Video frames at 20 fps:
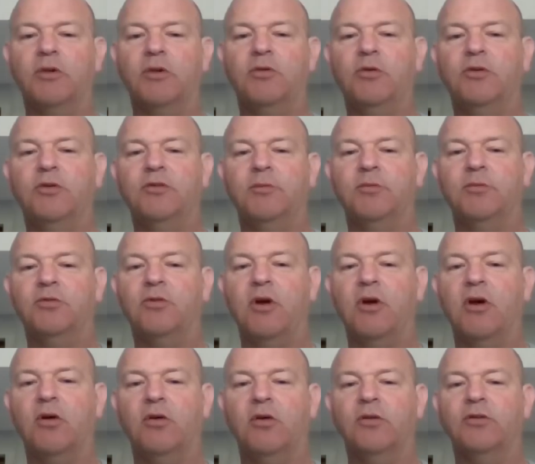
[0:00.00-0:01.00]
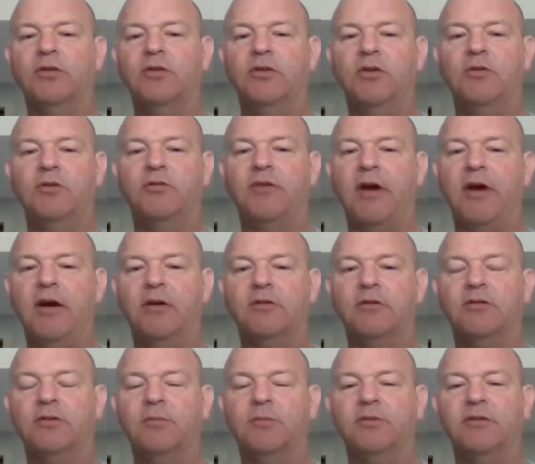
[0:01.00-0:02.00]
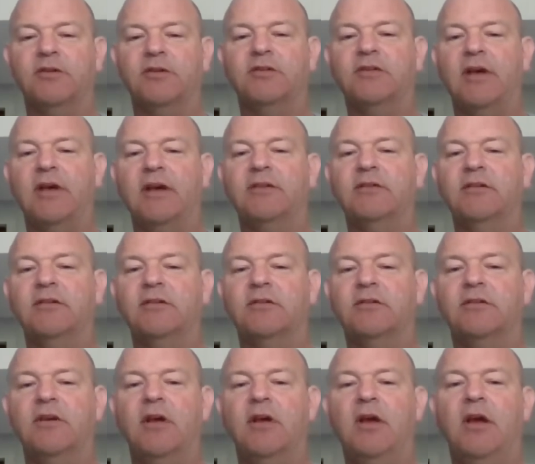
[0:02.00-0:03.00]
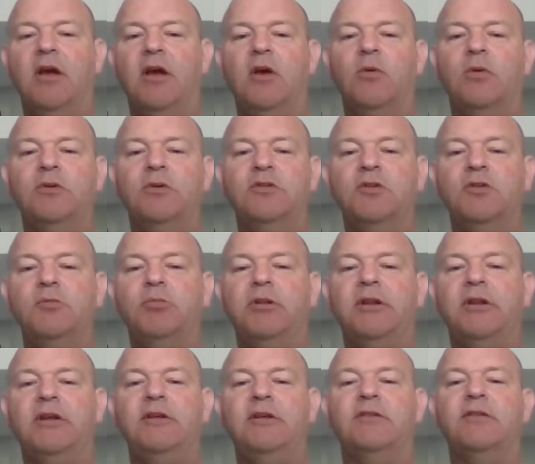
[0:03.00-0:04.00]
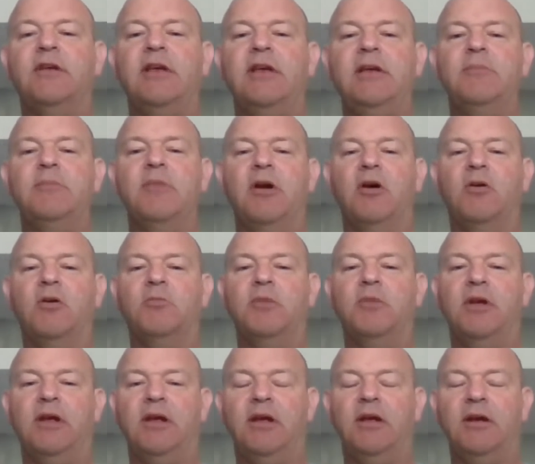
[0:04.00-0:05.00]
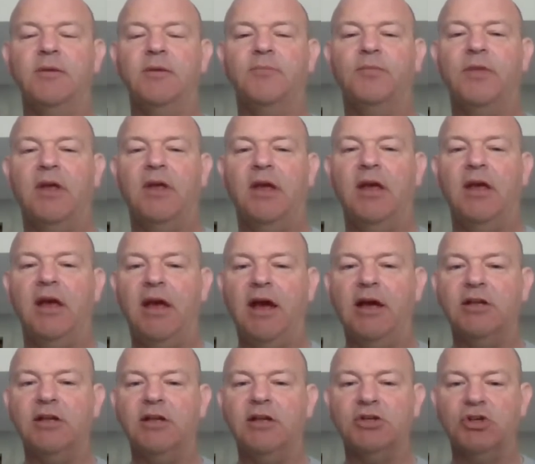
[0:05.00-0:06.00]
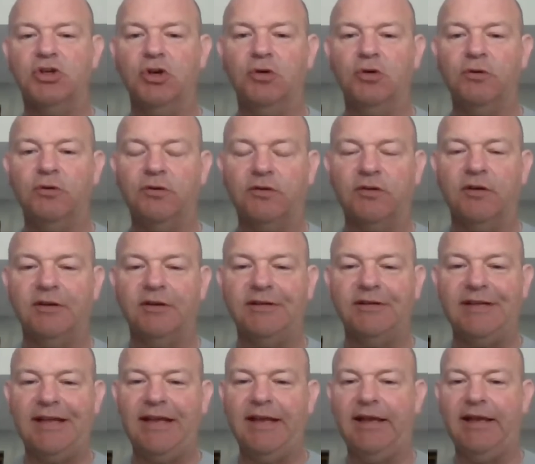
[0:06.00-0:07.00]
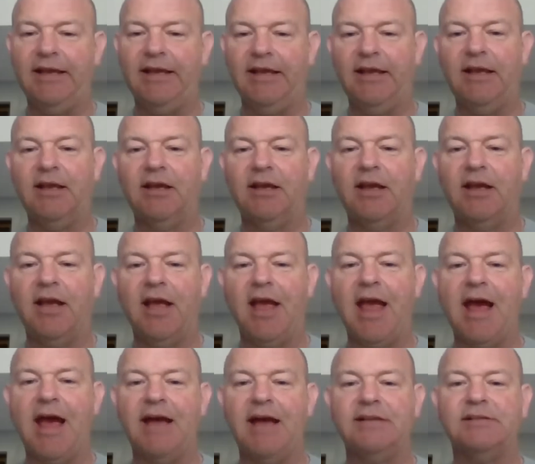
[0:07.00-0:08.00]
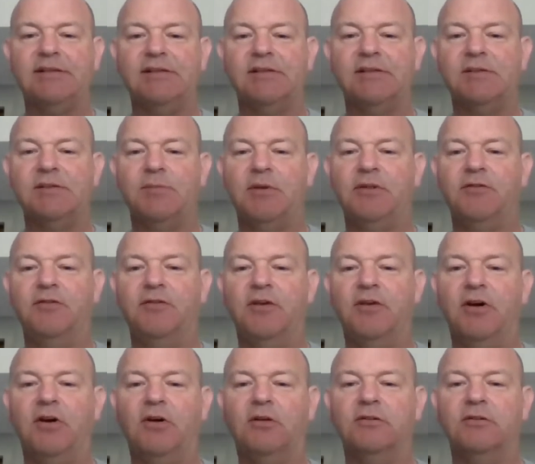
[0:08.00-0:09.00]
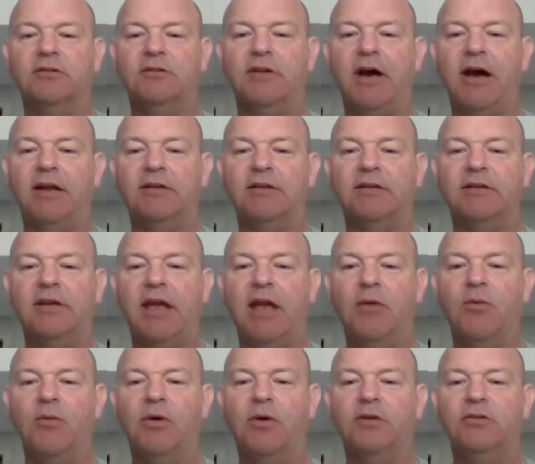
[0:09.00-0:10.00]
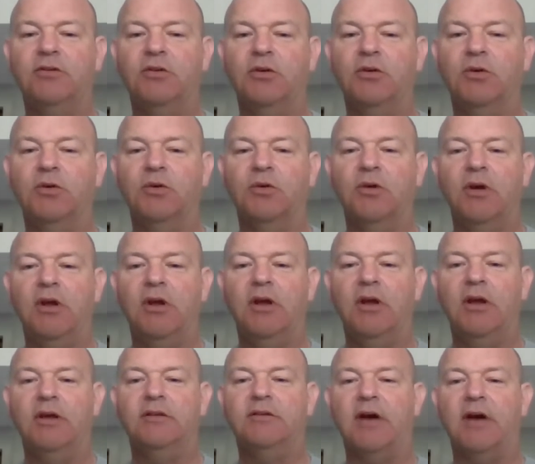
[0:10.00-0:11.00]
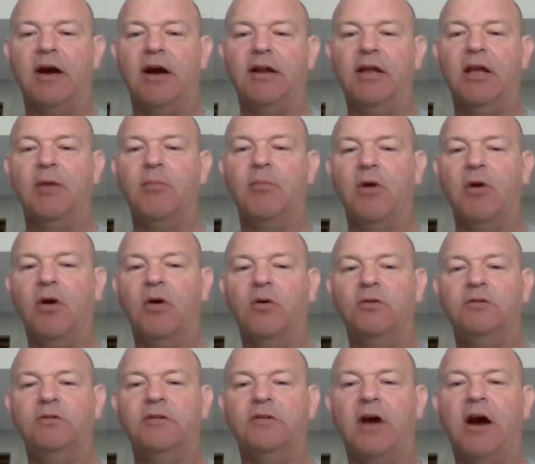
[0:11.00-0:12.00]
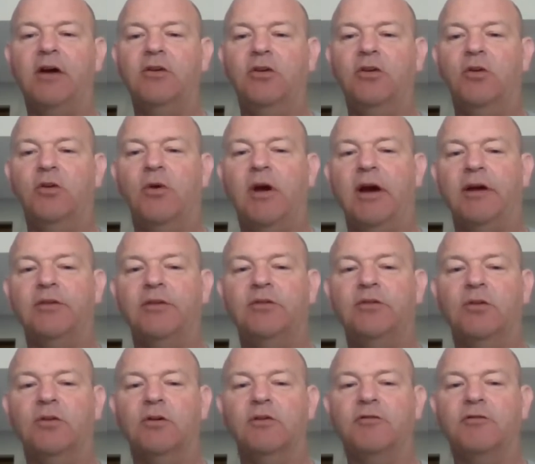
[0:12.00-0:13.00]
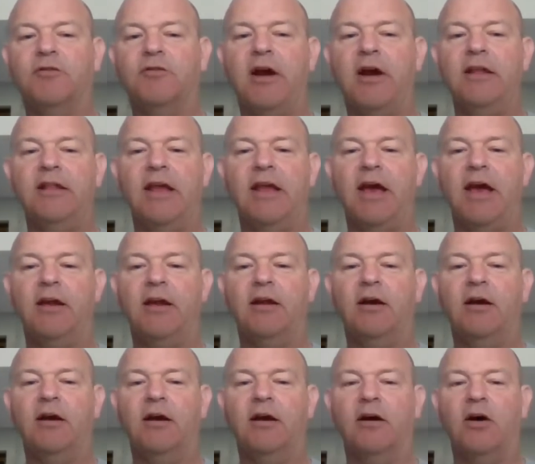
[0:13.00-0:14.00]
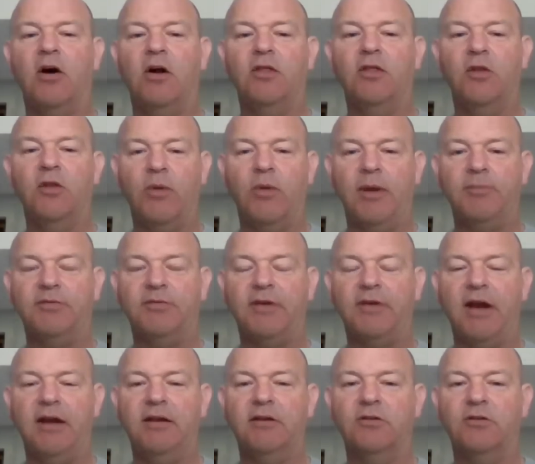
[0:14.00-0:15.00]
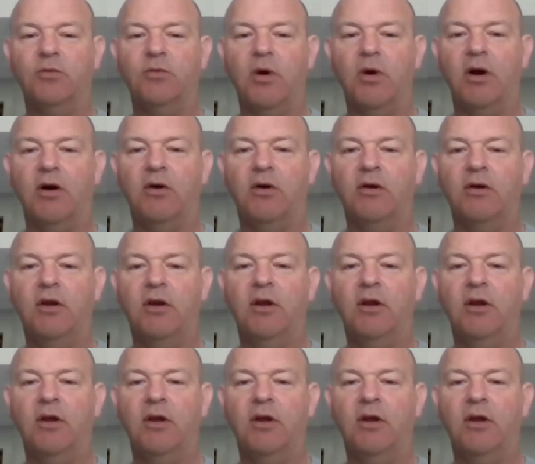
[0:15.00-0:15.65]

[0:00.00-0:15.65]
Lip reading: through some struggles and you've found some successes, would you please email me at schuetzt@smithville.k12.mo.us. You can find that on the website as well.